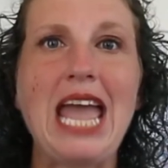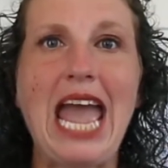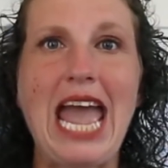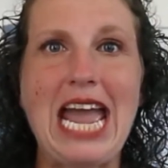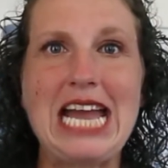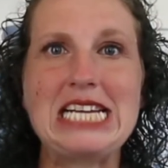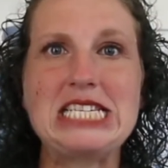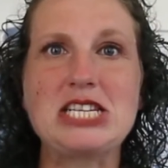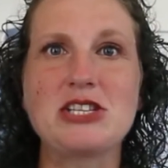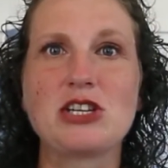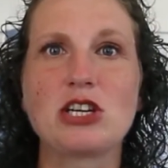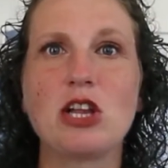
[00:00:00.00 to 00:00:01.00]
And
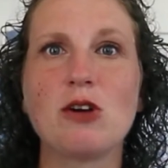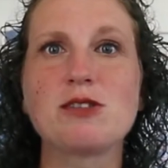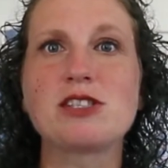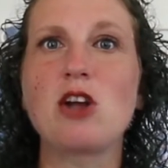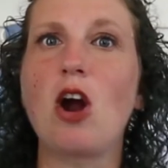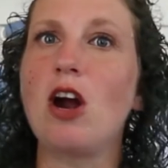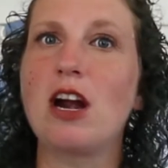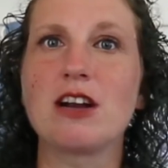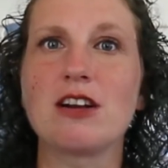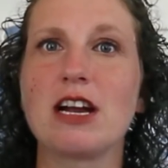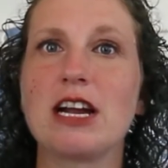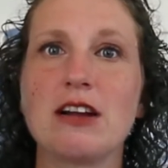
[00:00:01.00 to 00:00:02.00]
the clothes
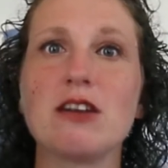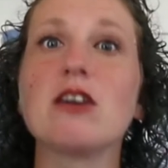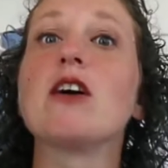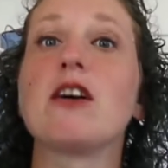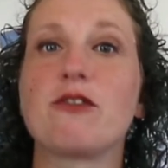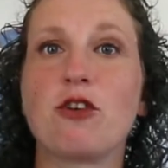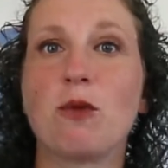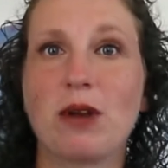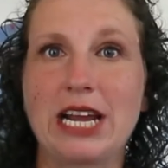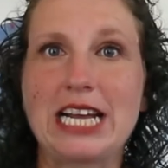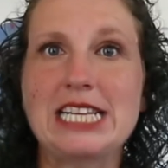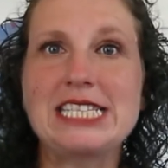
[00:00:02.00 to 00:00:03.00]
start, from what
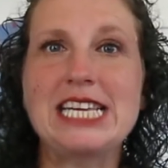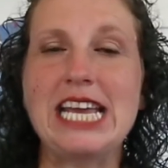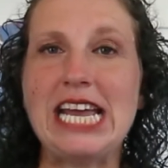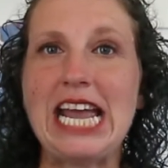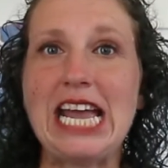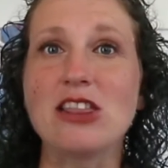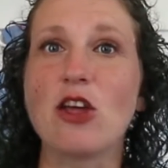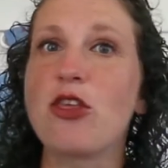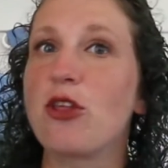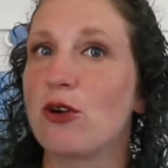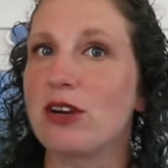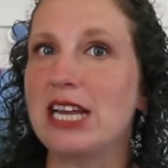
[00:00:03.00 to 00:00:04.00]
I can see, in the
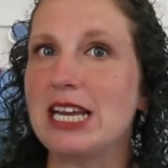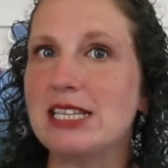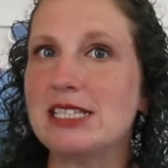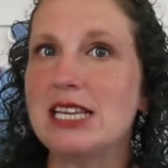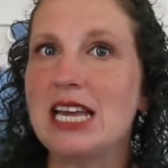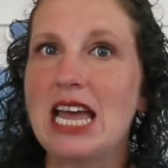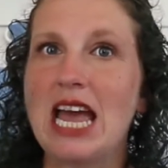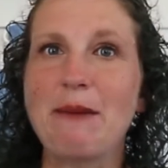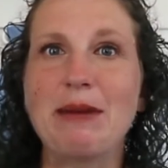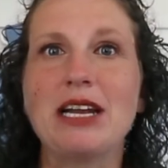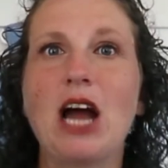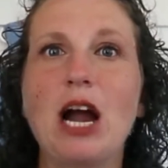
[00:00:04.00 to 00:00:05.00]
30s. I
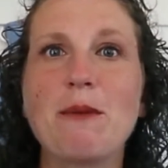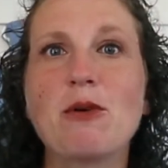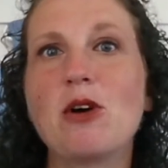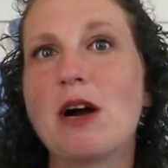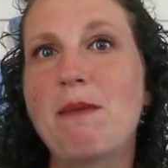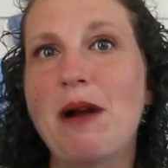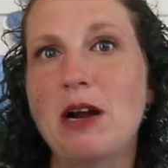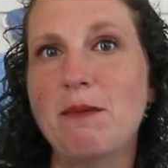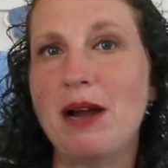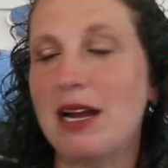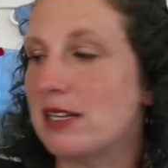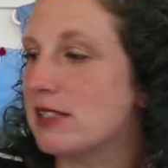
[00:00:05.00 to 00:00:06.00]
mean, I brought a pair of
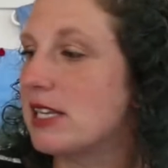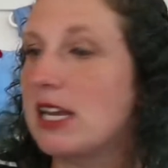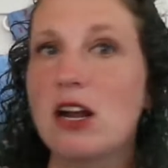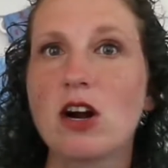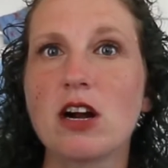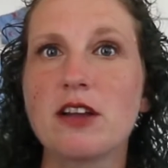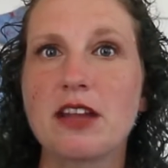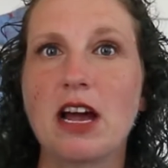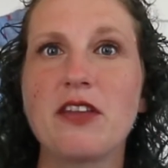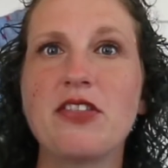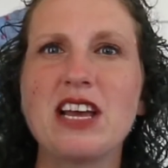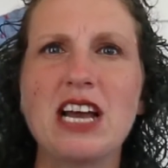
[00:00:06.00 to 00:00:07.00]
pants here
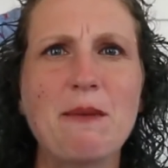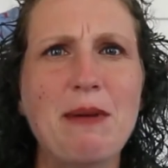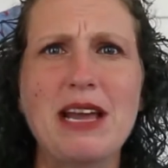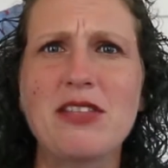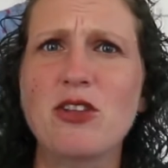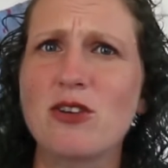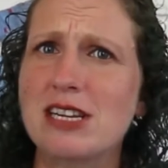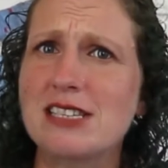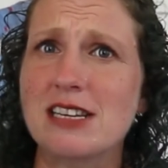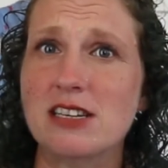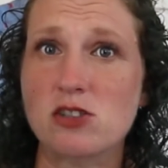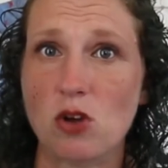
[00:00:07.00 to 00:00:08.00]
that I think I paid
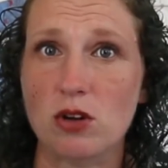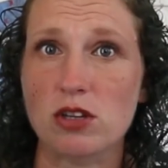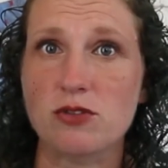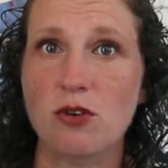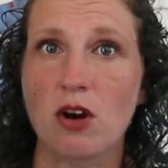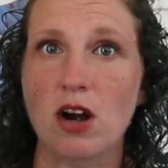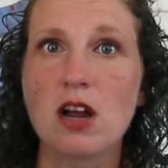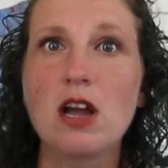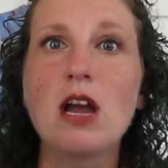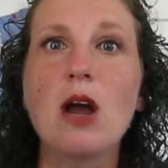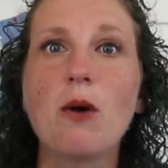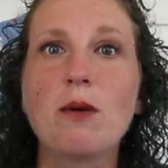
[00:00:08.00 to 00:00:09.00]
$36 for,
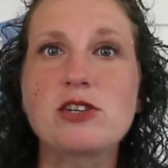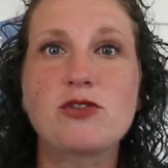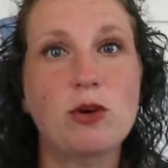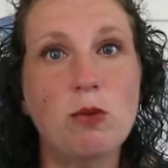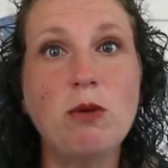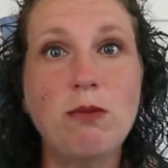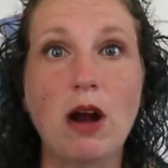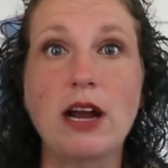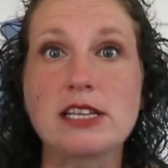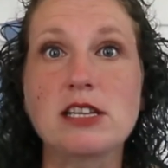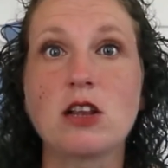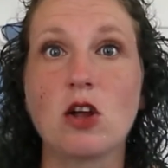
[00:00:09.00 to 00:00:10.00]
which for
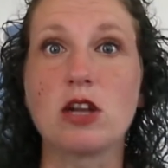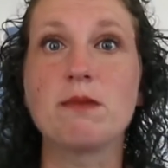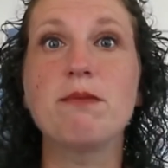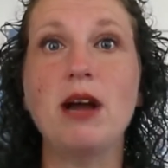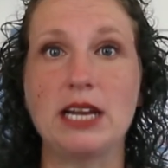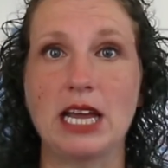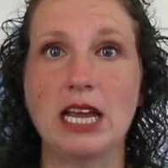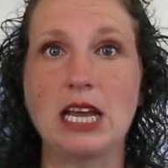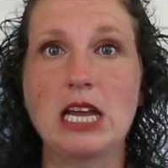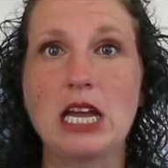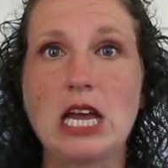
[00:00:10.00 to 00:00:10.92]
Walmart is a lot of money.